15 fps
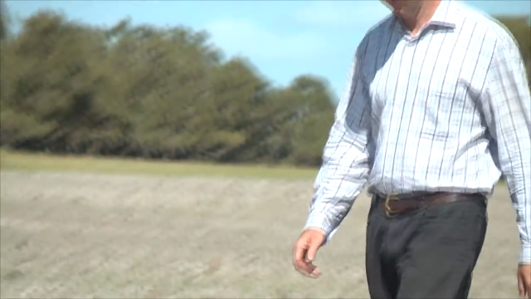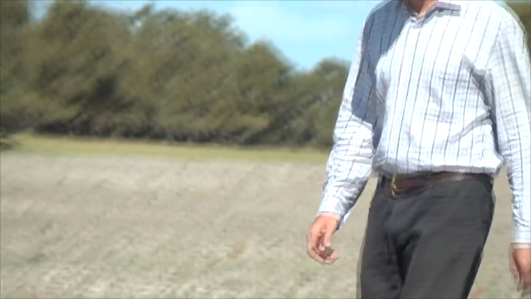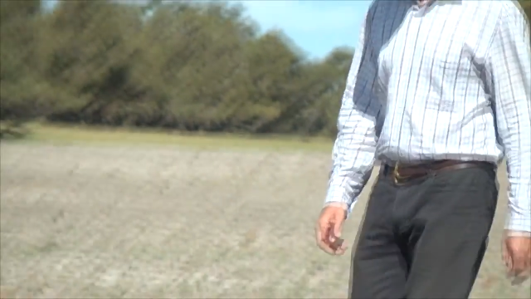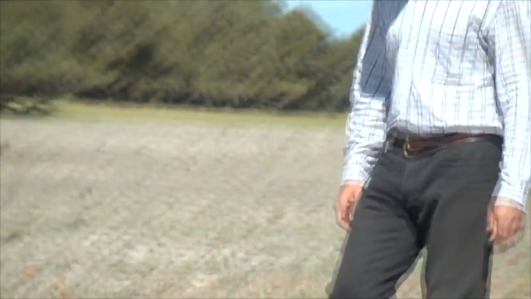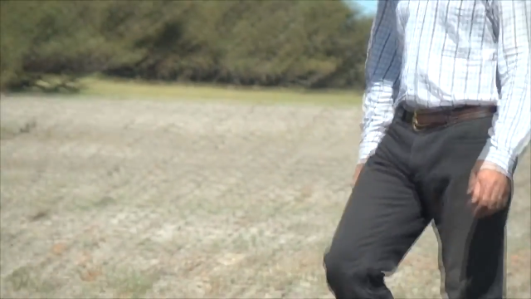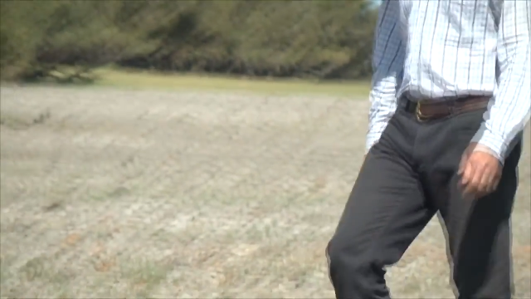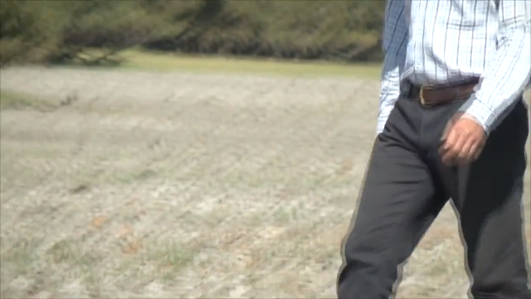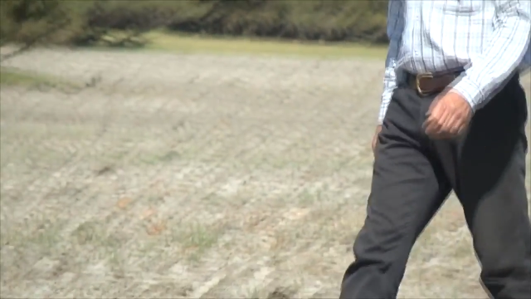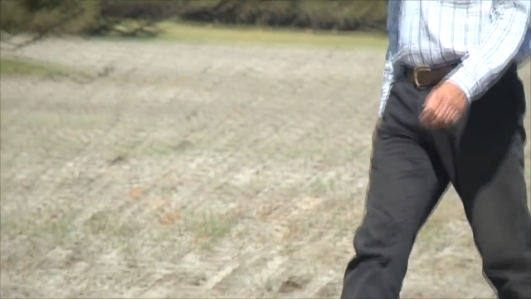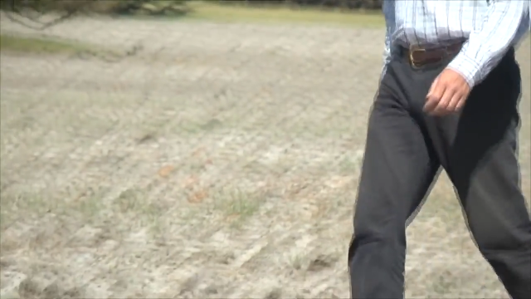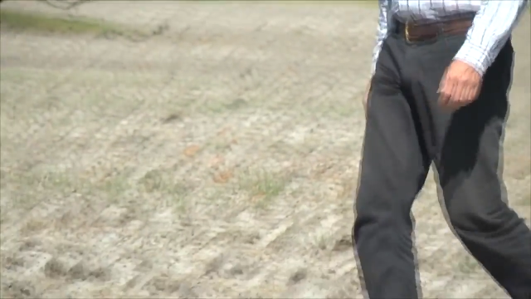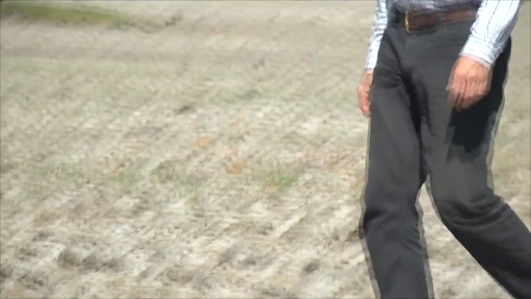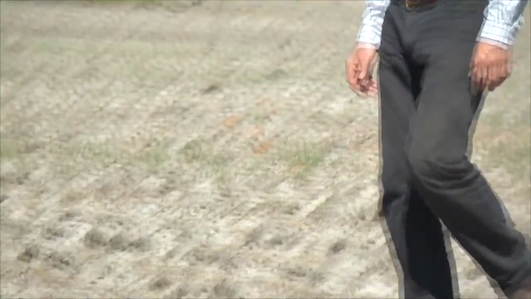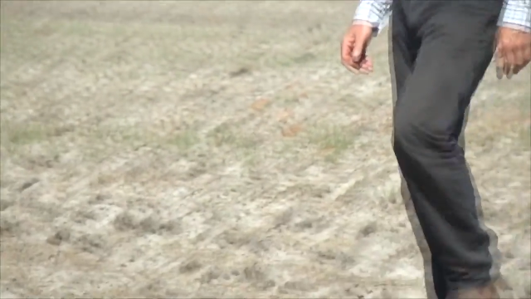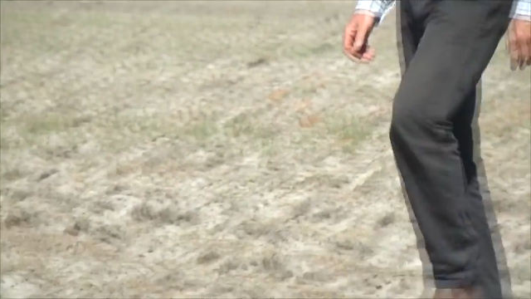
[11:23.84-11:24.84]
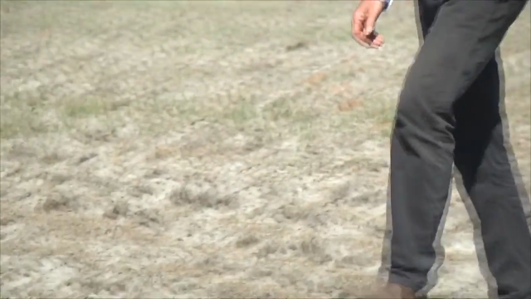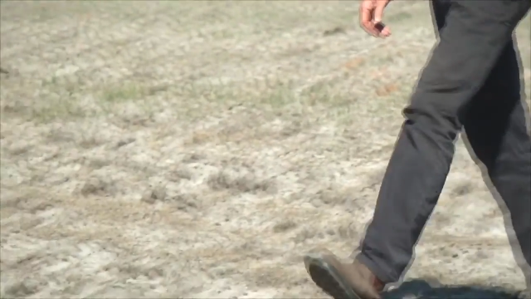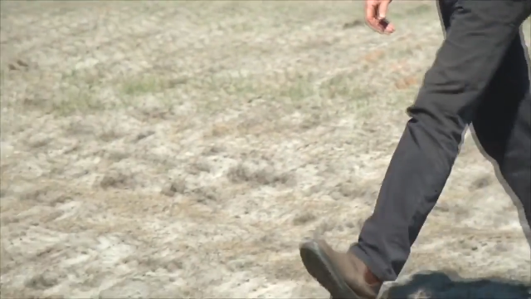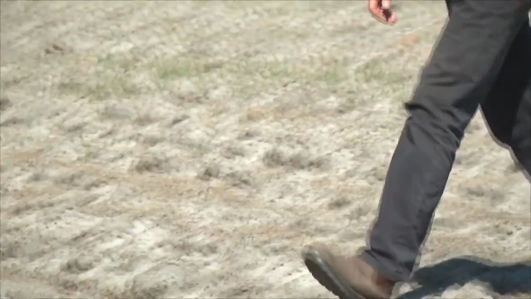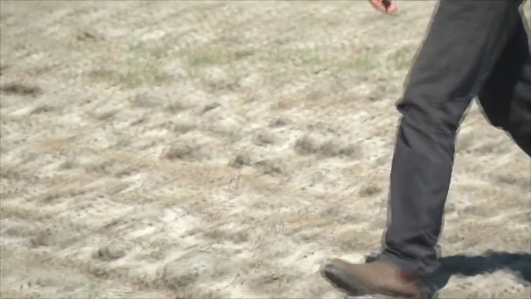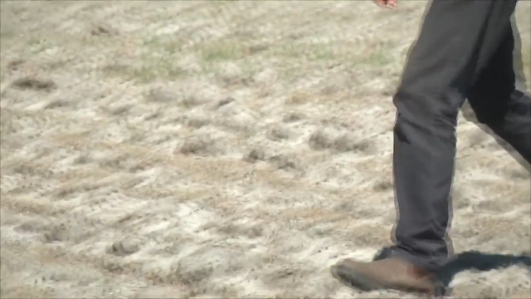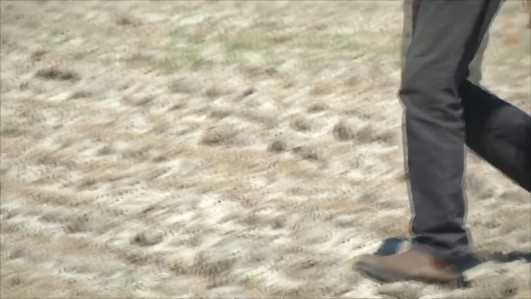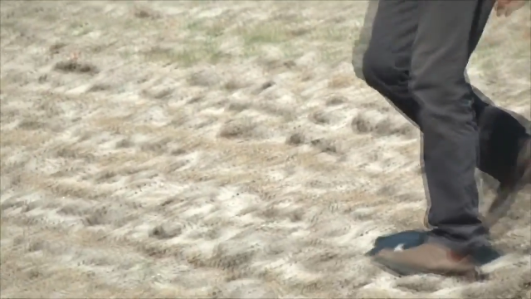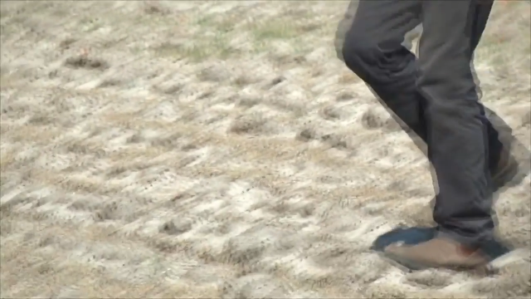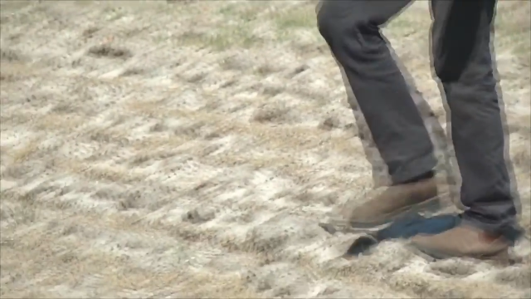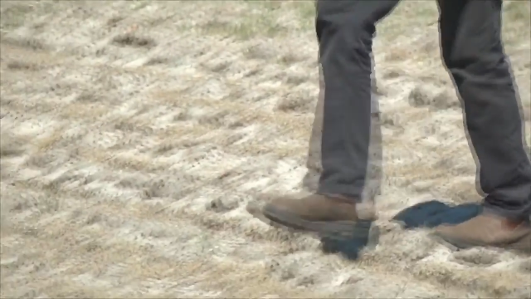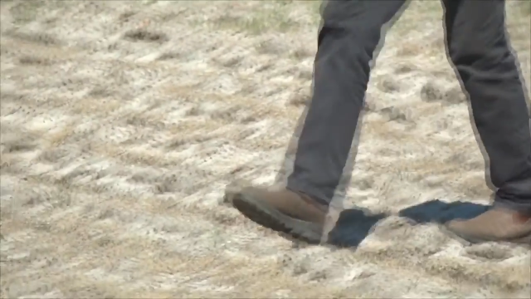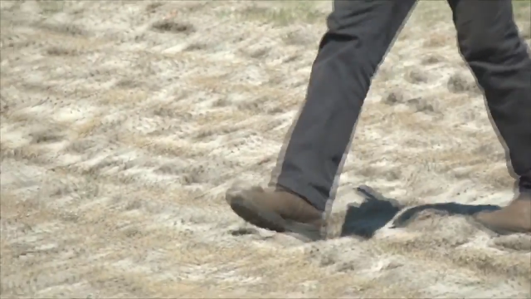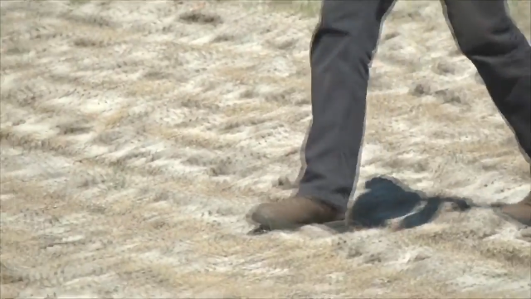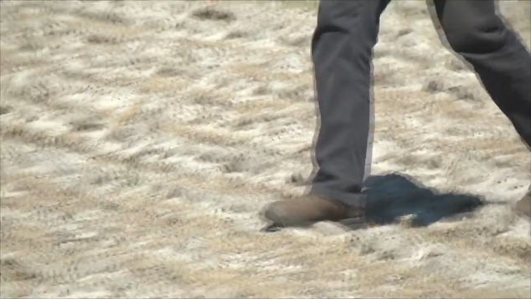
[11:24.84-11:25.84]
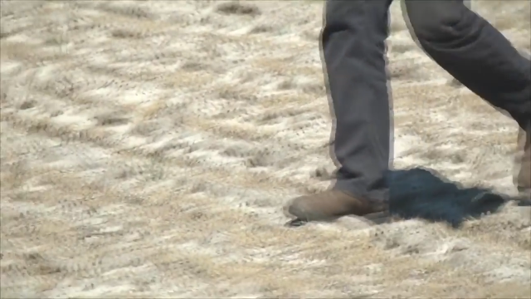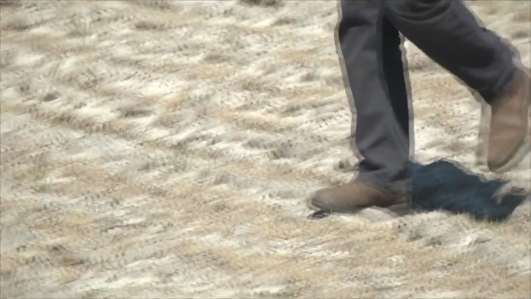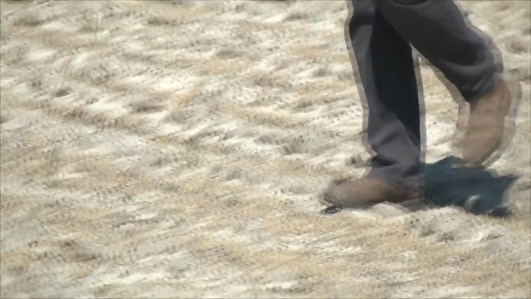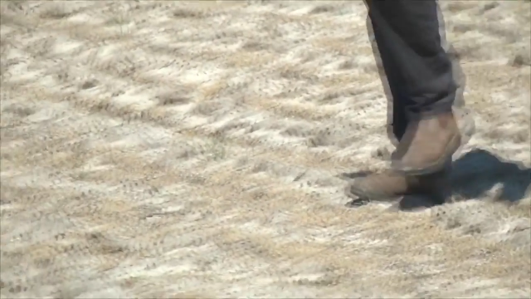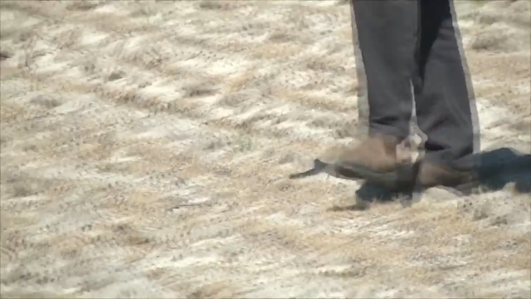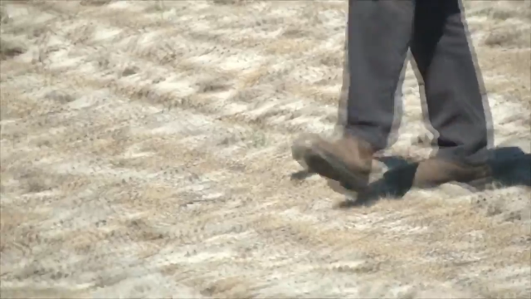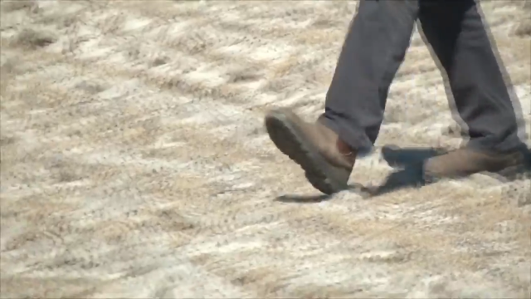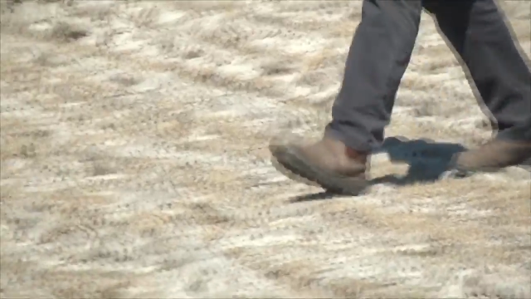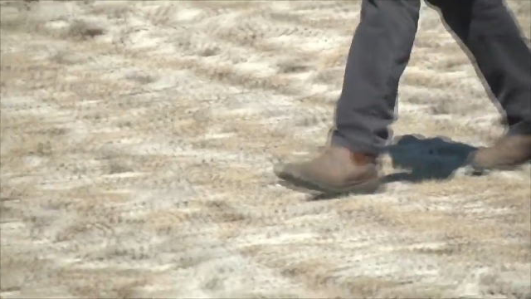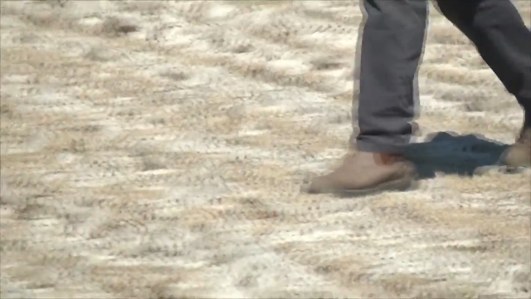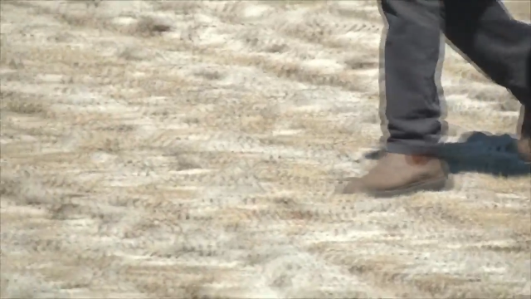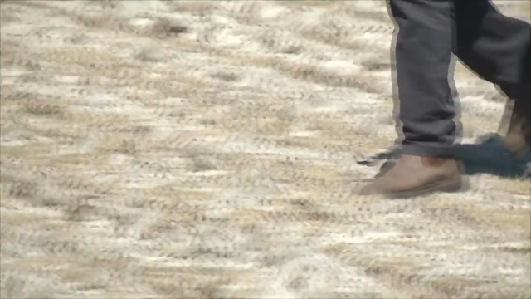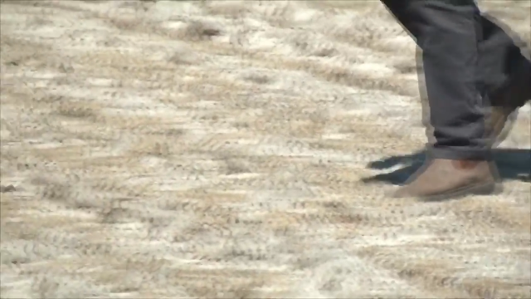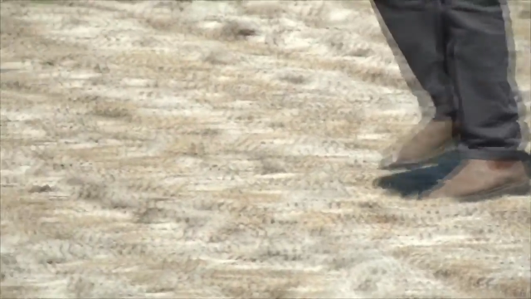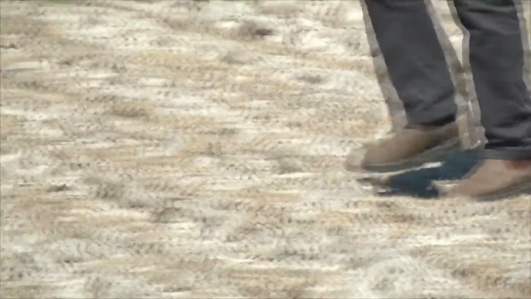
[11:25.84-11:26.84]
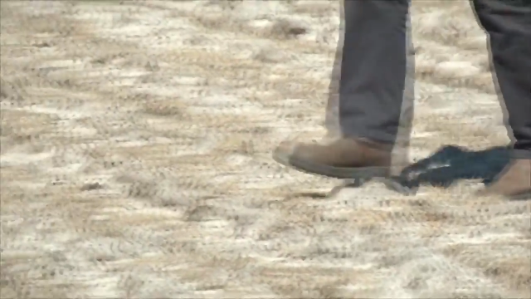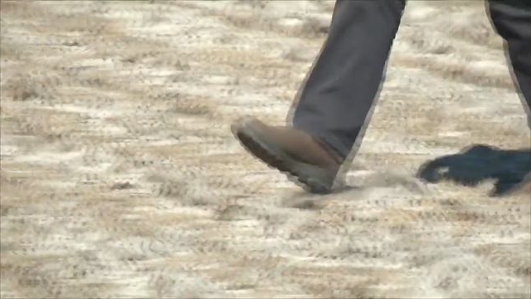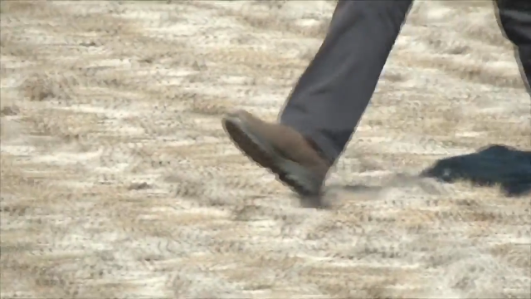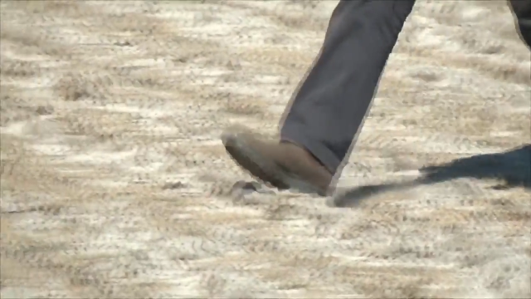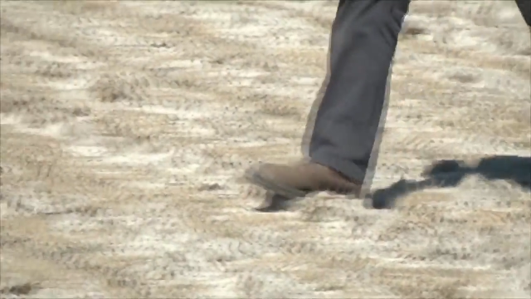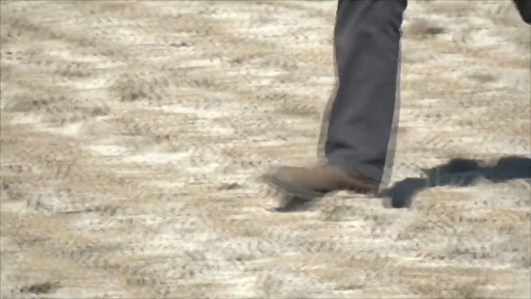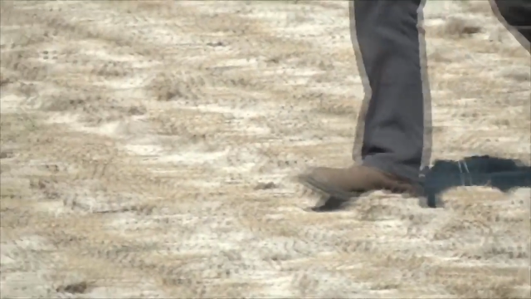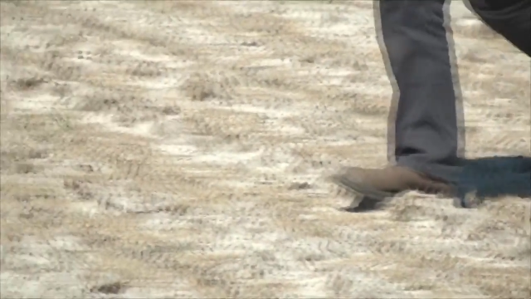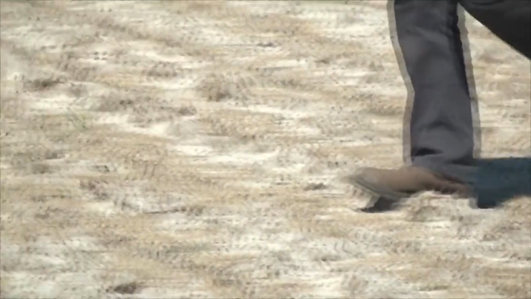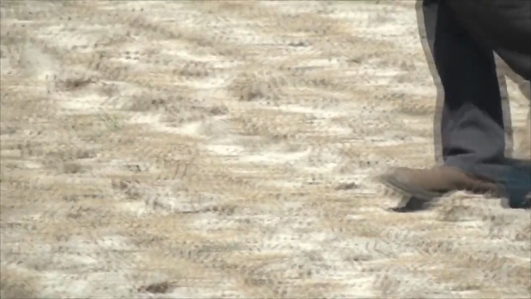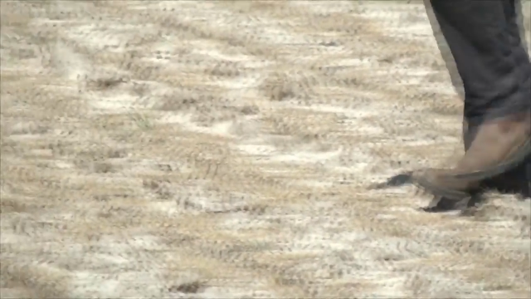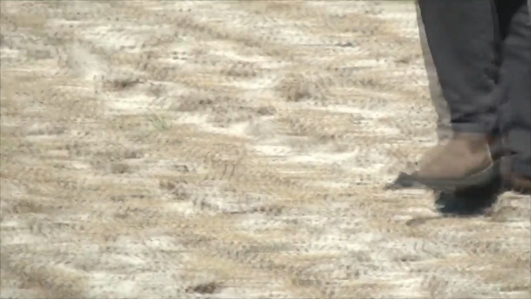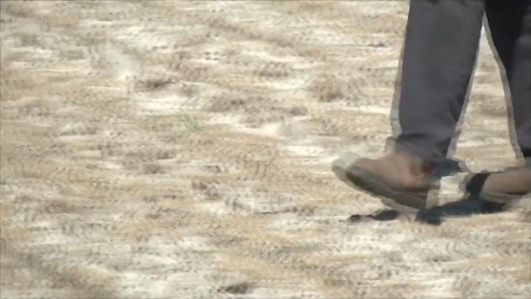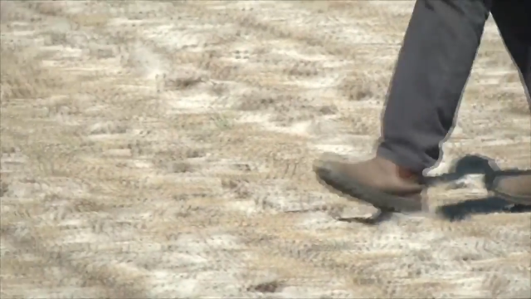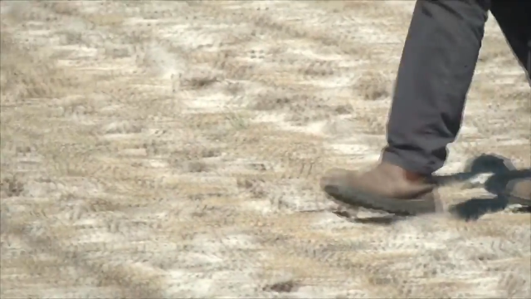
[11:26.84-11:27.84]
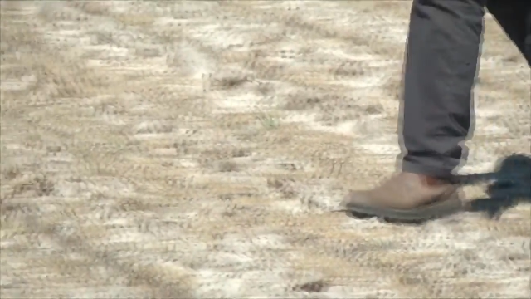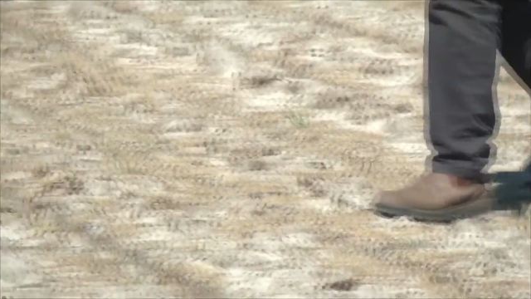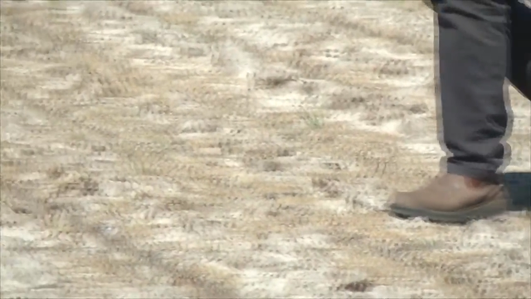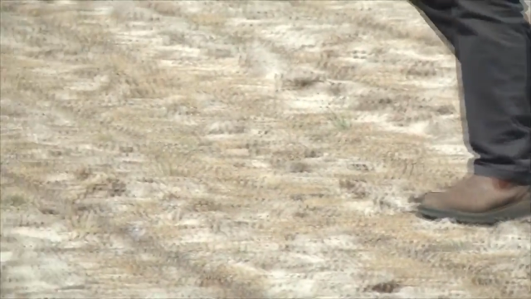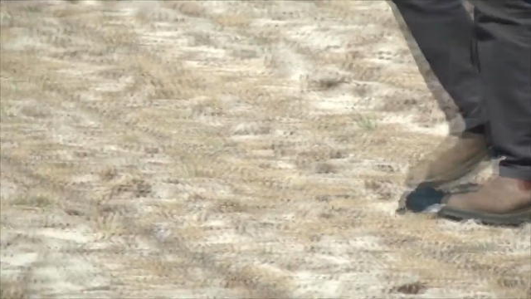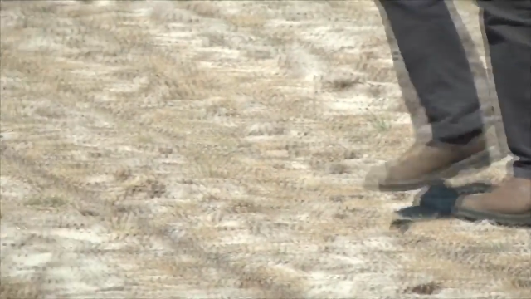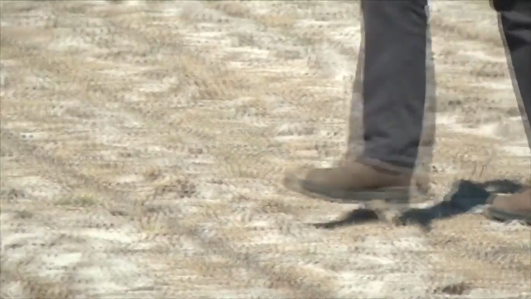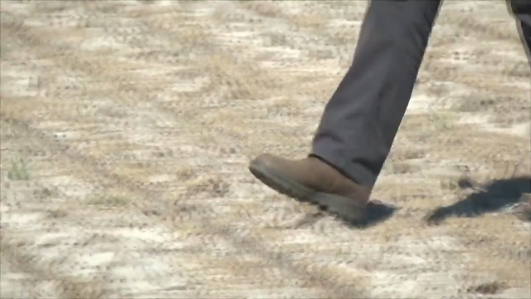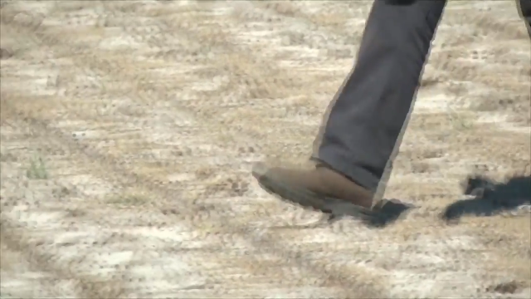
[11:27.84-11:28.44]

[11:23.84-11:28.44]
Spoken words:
Nobody's mouth can be seen.